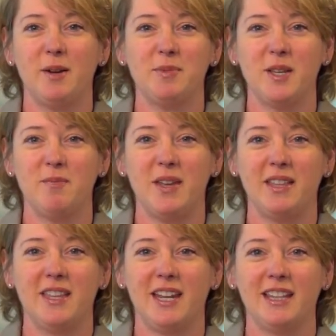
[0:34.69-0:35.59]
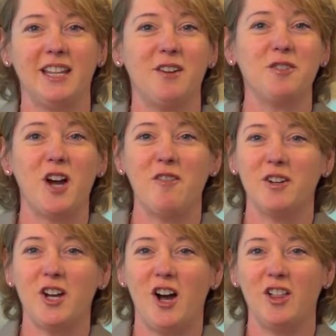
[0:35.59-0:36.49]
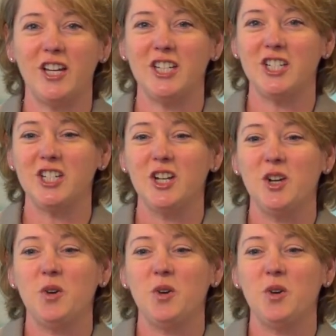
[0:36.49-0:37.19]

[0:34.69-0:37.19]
up something that I left off in college,